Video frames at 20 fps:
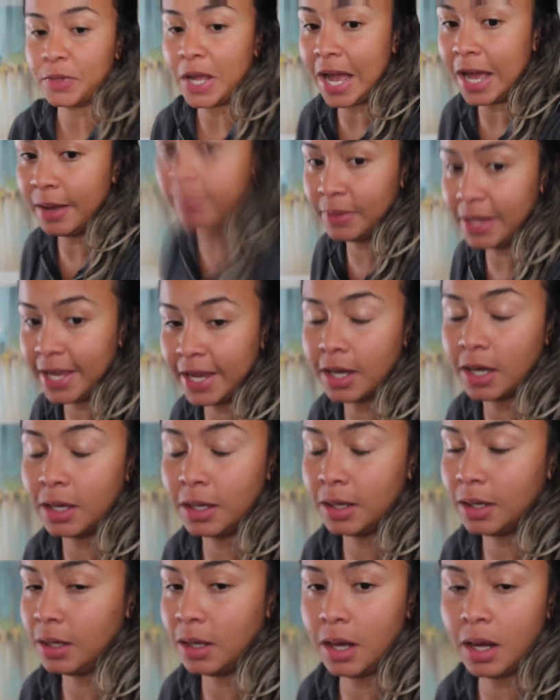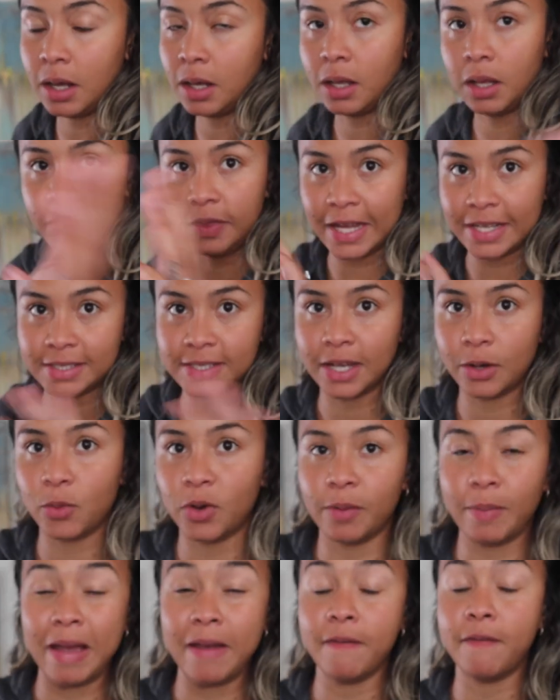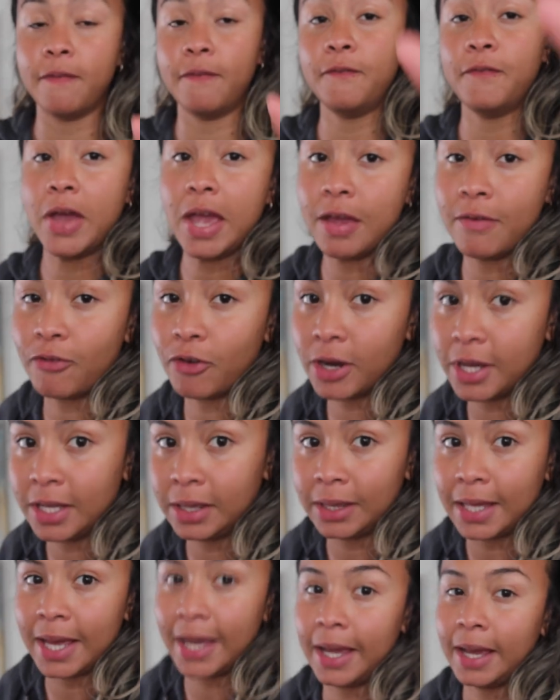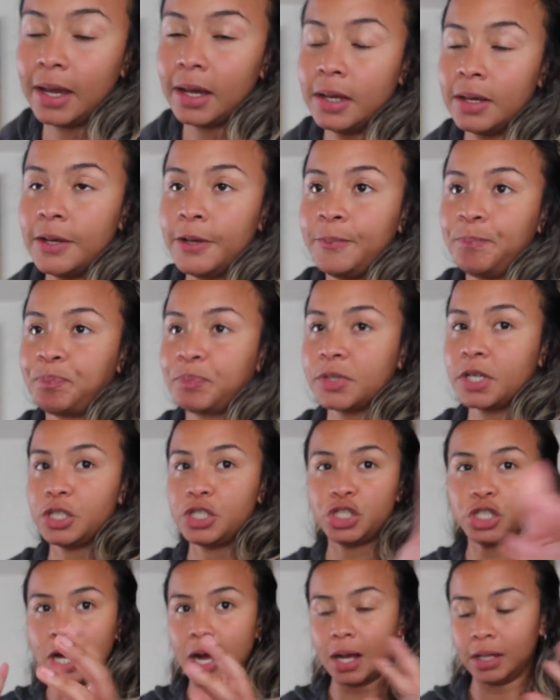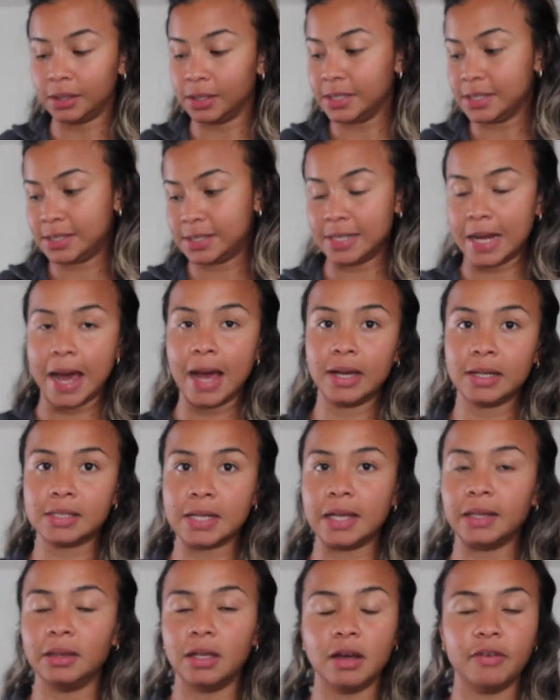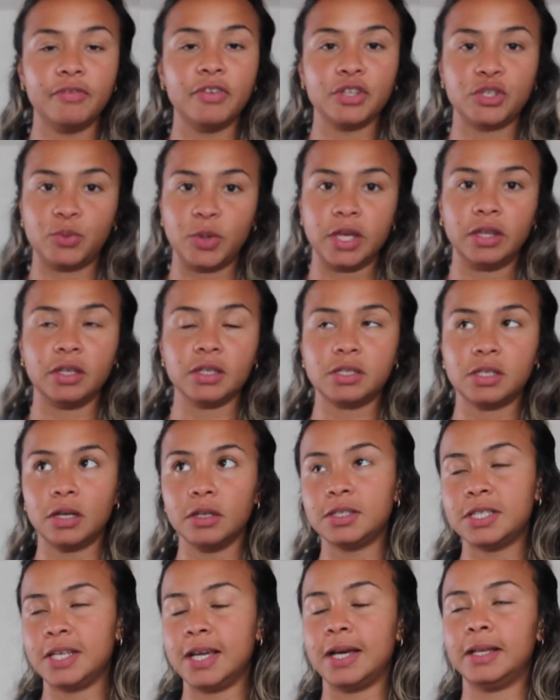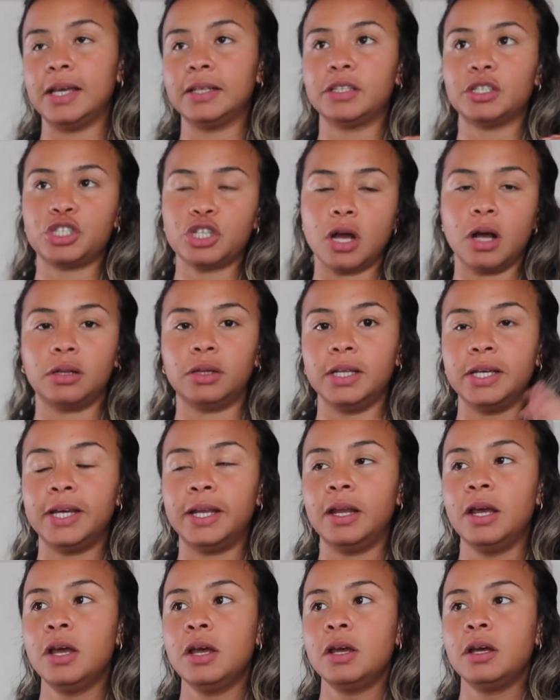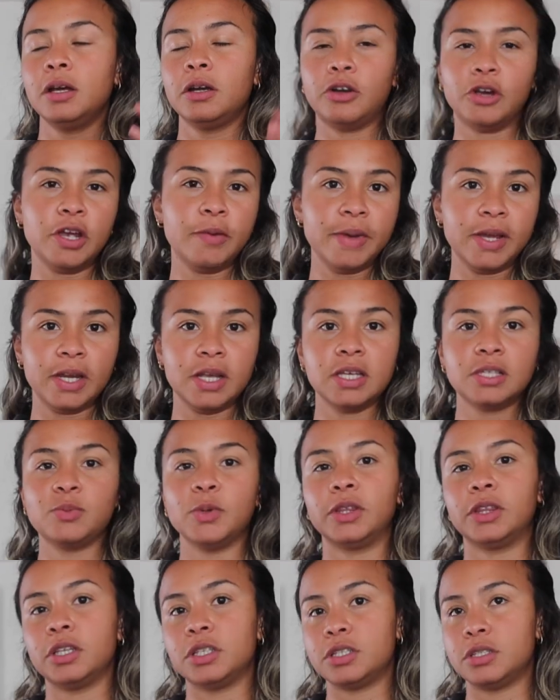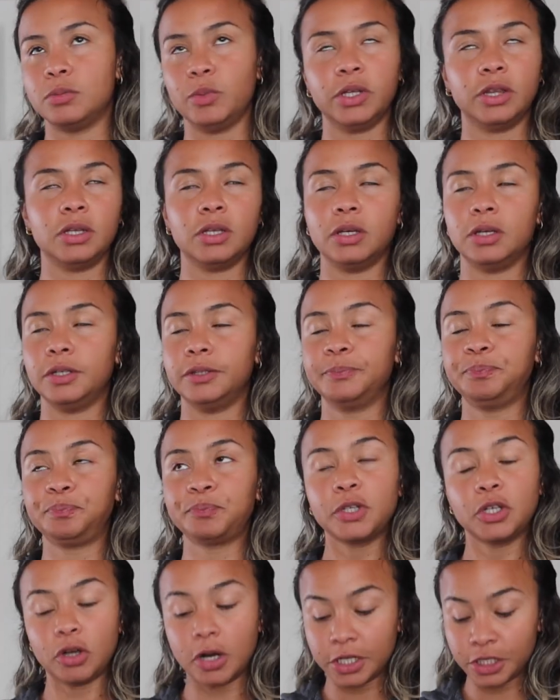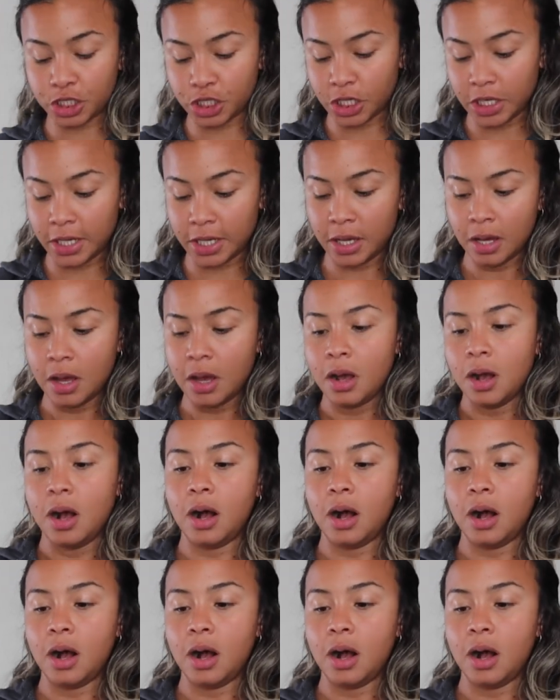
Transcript: I'm like, that's like one of my favorite like chocolate snacks. I love the sweet and the salty. I like the chocolate creaminess with the crunchy.